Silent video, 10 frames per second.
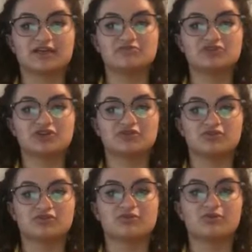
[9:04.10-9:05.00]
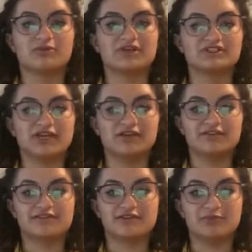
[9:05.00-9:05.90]
Kim Jong-un will maintain
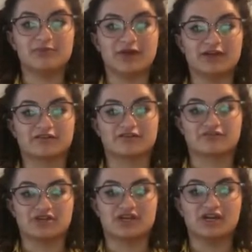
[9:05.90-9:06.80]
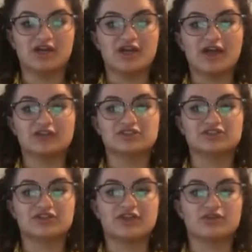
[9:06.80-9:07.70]
his diplomatic streak and
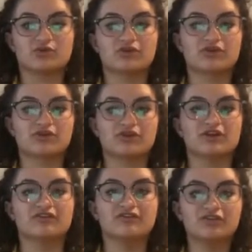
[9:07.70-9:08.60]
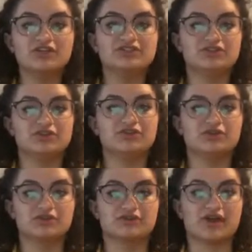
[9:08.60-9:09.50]
ensure that North Korea fully
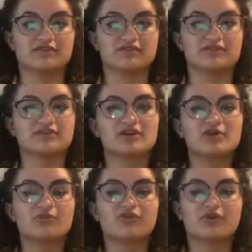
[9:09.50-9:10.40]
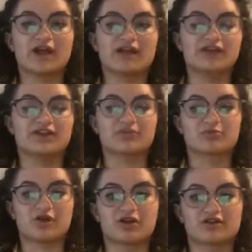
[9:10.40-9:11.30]
denuclearizes before any other
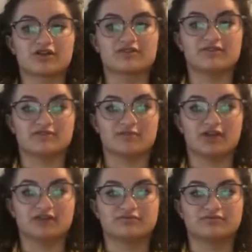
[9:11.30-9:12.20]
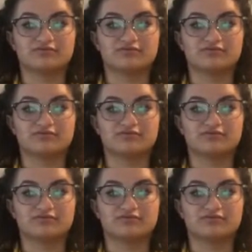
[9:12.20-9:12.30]
progress is made.